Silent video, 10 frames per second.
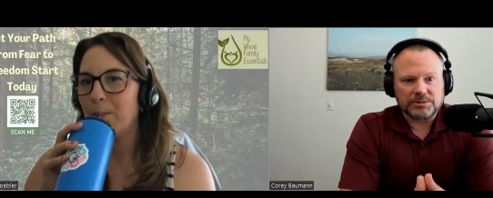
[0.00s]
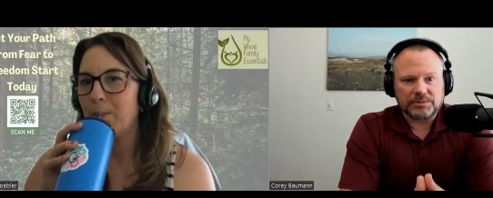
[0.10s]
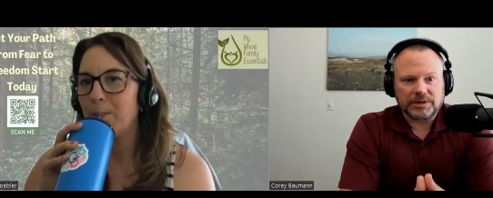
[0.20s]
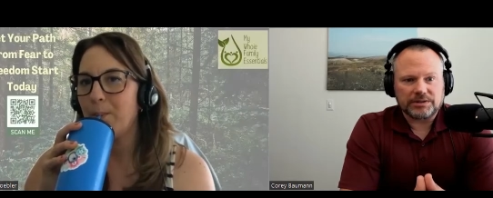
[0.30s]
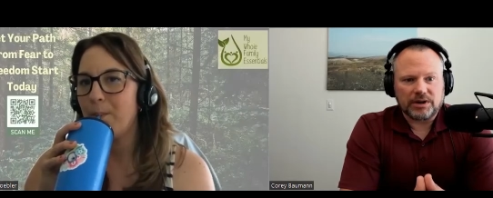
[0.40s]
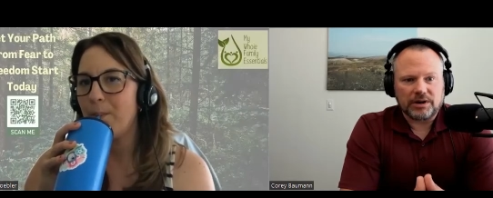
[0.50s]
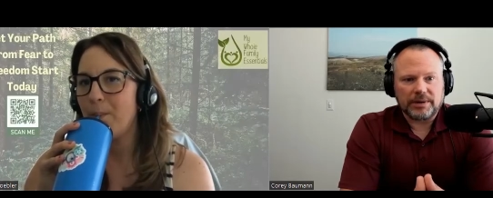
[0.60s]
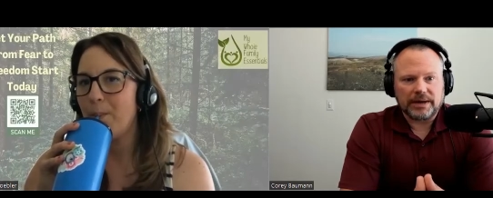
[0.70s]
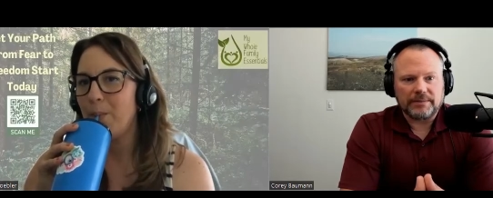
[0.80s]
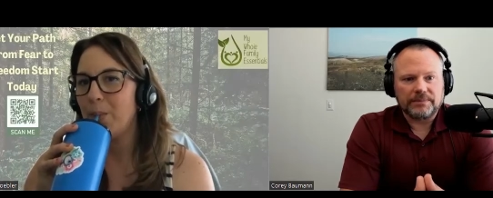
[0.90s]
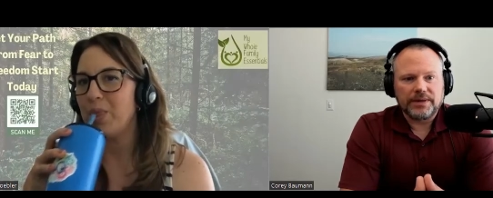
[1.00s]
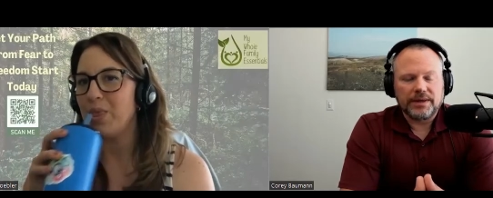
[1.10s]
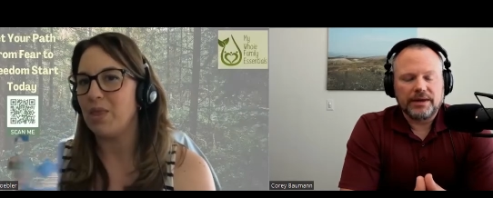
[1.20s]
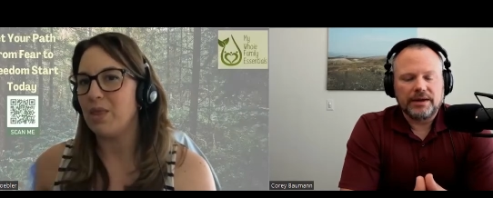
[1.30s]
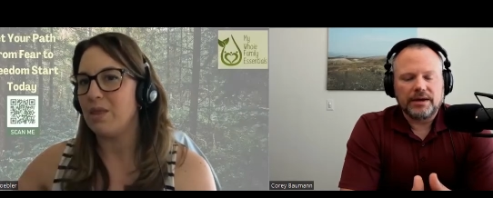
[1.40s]
Speaker 1: is we want to talk about
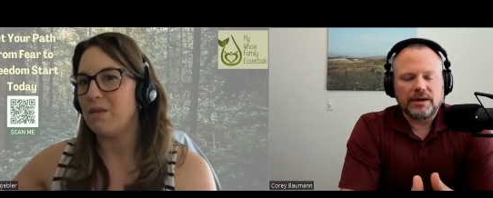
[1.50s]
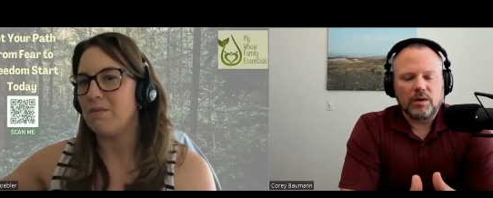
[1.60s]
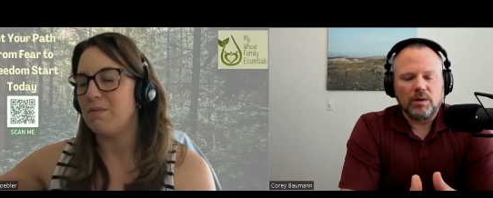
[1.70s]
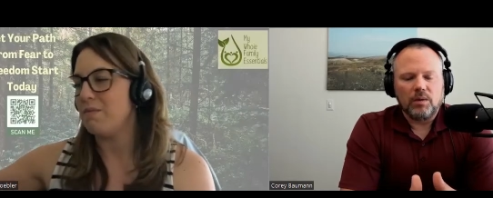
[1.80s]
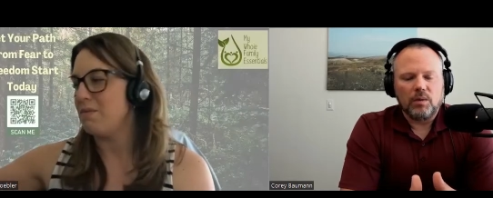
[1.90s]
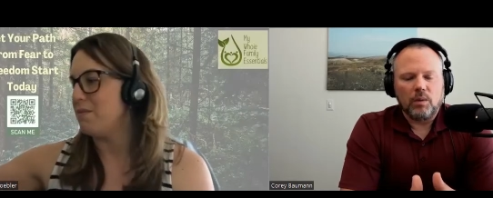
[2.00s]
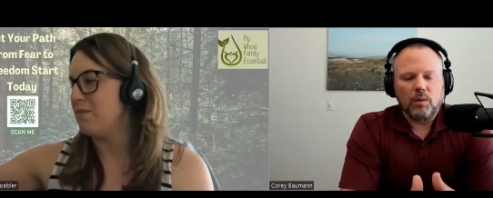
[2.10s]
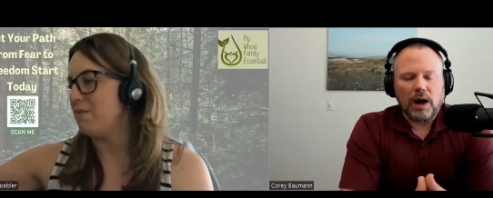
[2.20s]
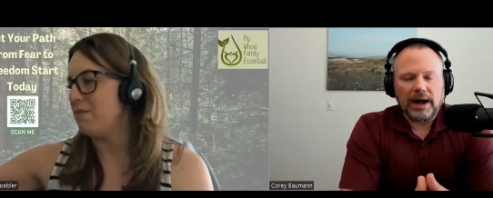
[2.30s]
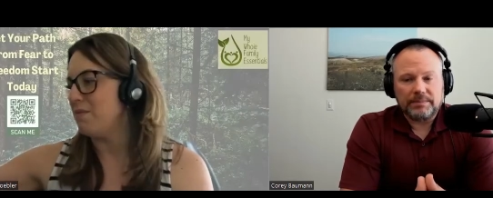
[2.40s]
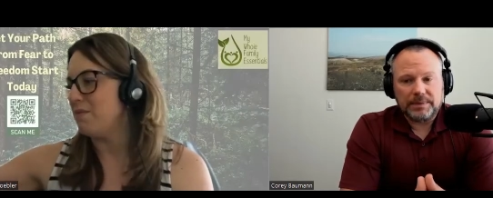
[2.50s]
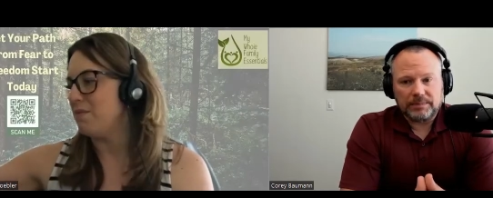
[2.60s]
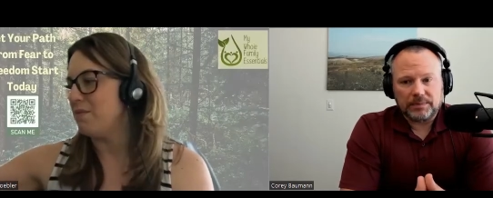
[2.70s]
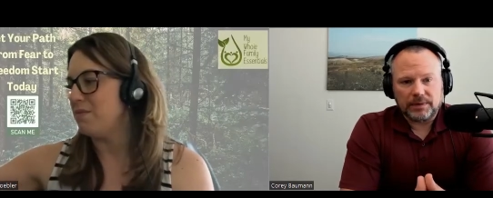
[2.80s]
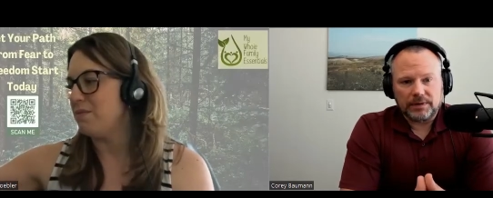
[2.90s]
why
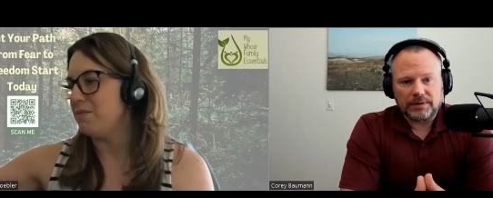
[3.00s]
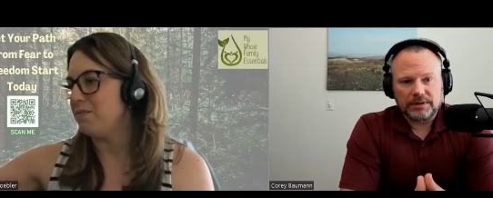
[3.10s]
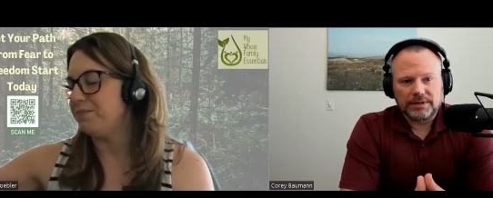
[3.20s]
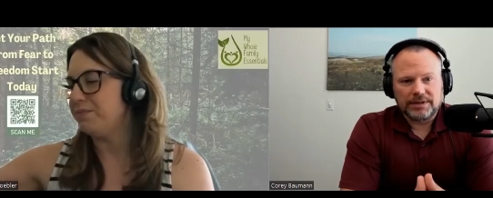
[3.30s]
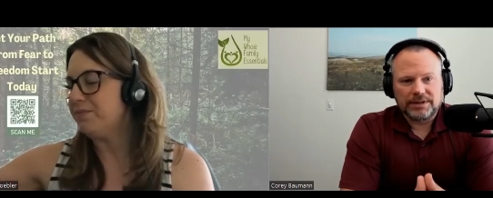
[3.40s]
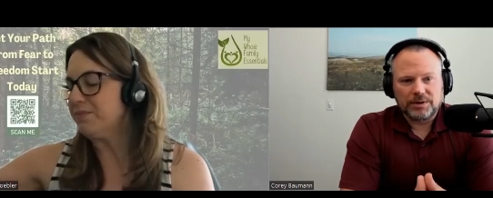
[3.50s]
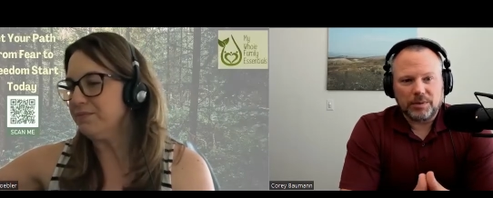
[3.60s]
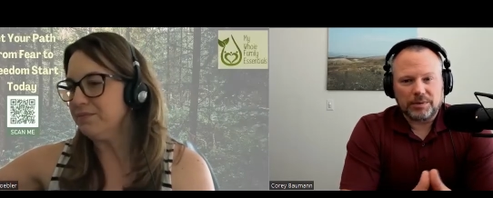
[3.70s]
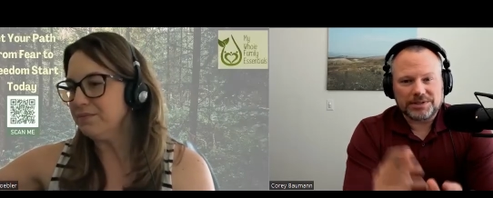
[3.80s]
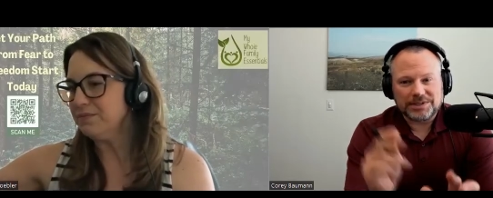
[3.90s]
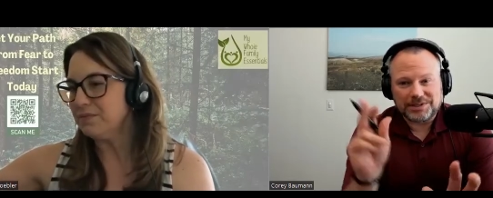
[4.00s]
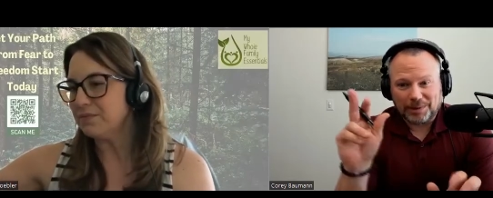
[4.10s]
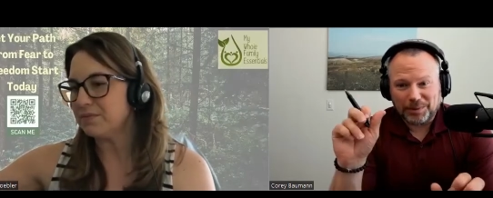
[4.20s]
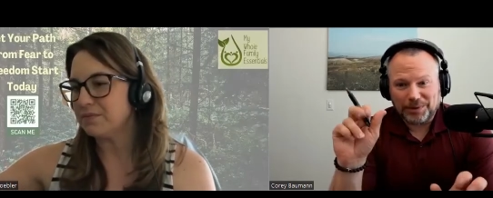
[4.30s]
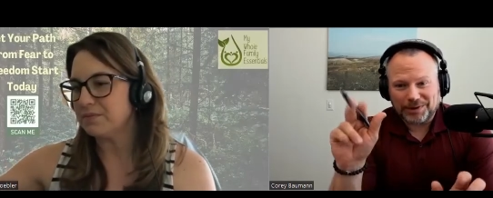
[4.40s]
people quote
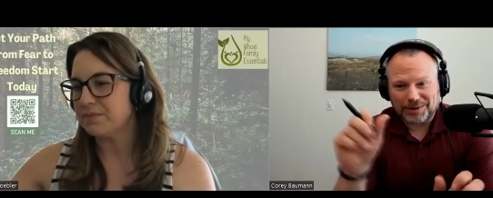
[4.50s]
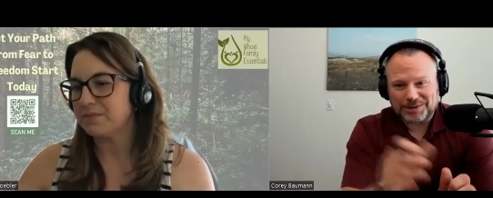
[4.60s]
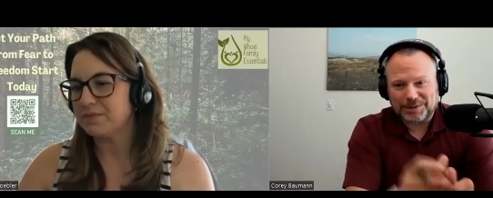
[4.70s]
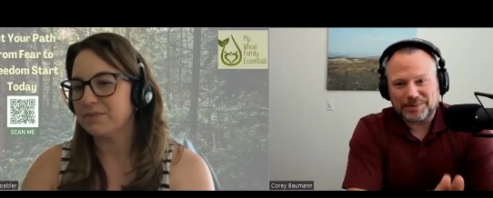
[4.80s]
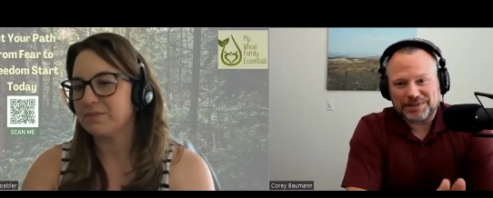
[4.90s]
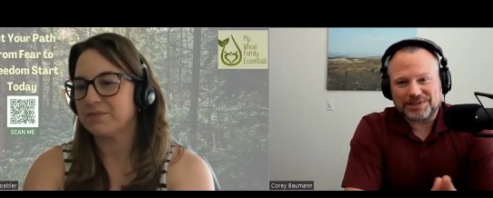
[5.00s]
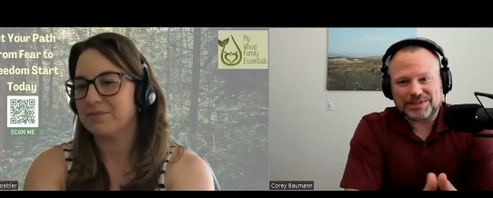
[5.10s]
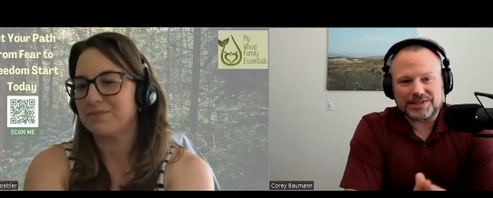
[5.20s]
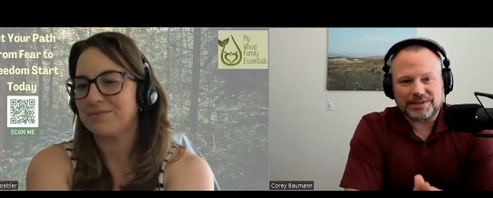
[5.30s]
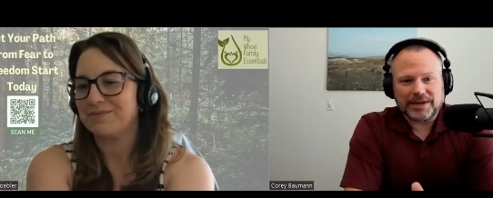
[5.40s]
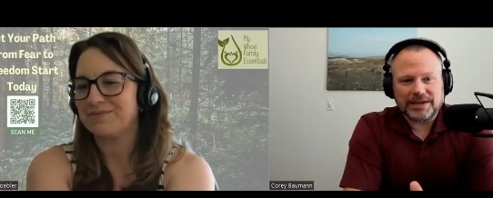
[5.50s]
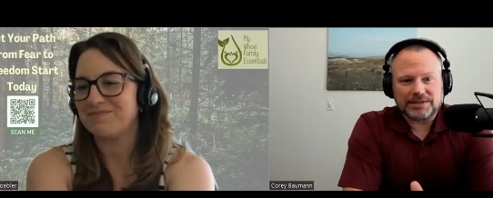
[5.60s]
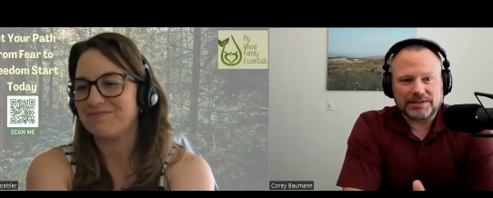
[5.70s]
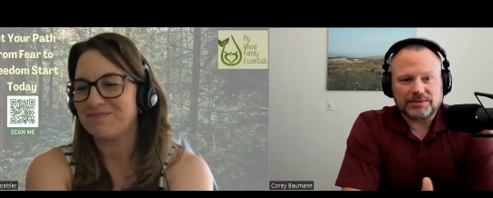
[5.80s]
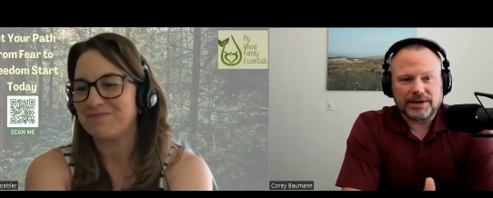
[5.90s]
stumbled across their business in some
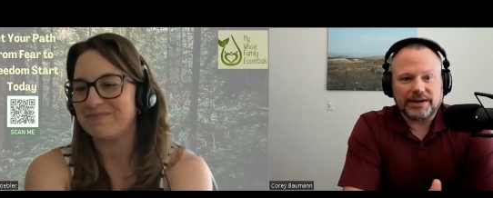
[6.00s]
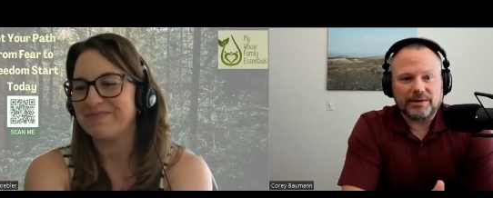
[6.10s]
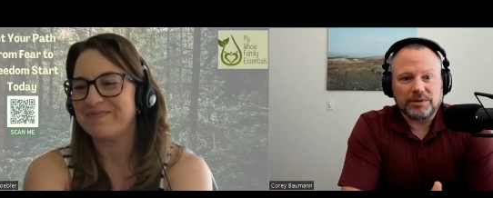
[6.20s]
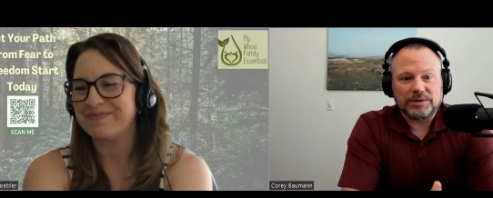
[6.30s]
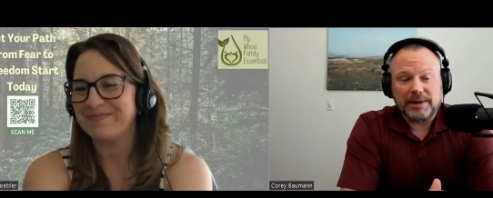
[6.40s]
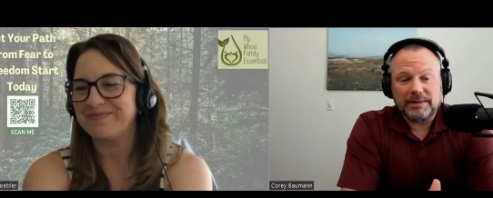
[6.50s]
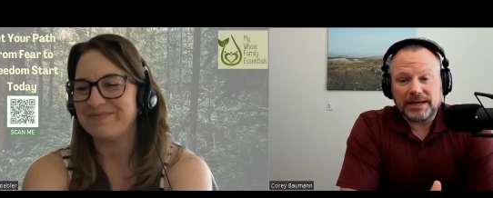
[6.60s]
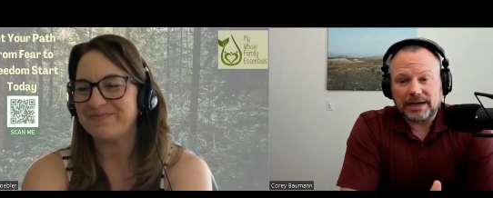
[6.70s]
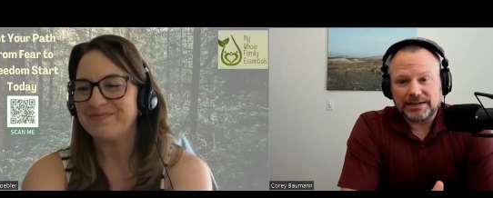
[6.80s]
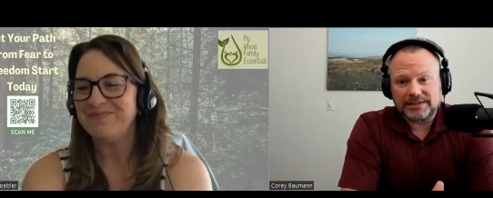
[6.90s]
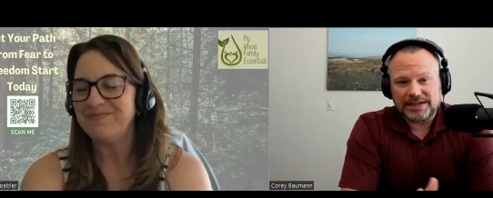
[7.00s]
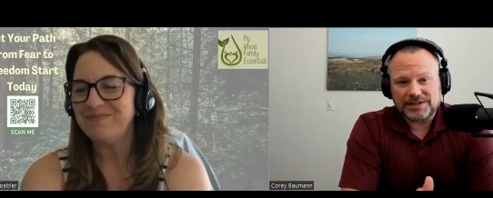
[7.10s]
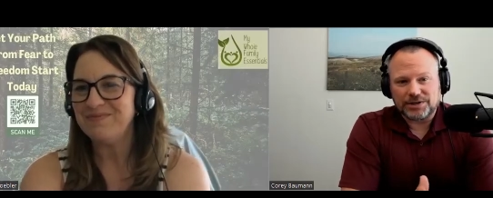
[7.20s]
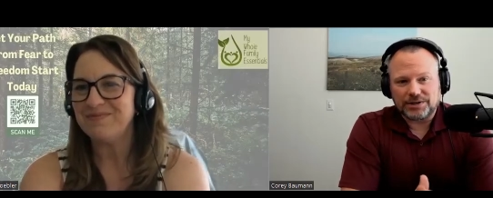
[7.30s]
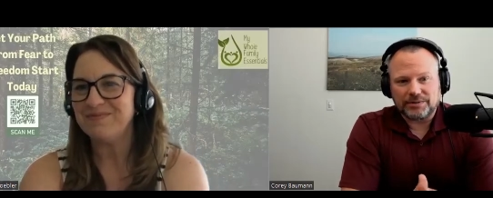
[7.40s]
cases, right? It was maybe not
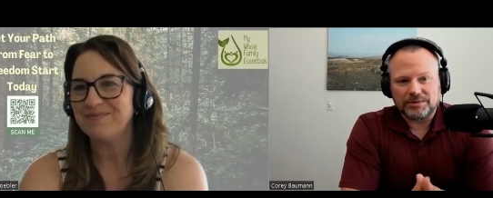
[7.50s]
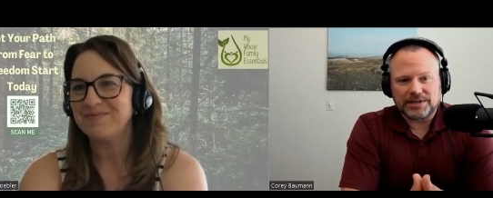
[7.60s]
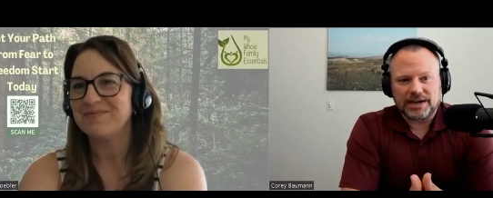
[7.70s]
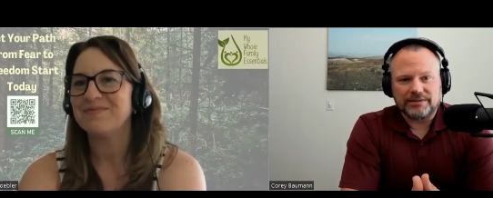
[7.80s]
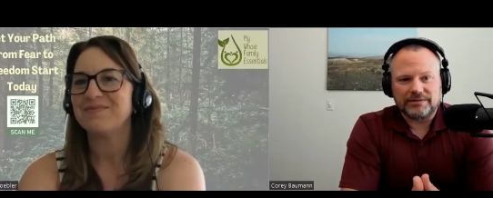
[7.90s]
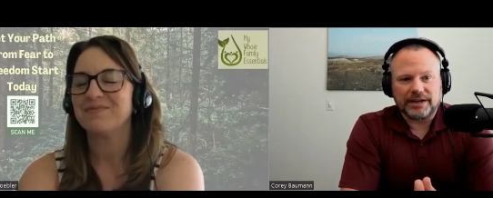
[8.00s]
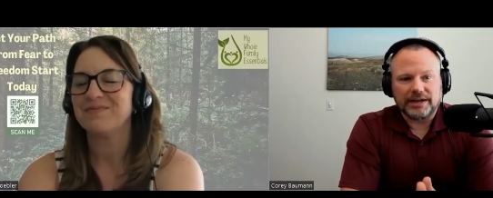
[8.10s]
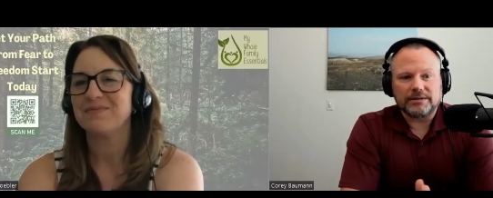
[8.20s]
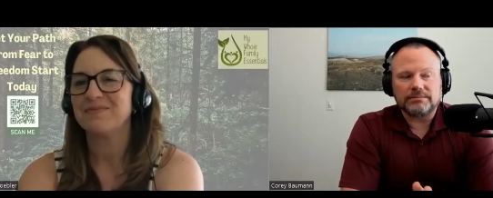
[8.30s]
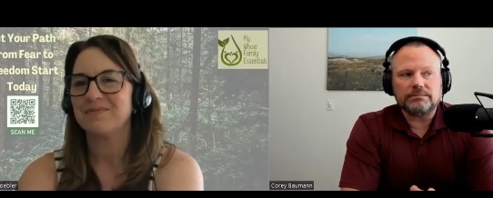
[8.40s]
intentional. It was kind of like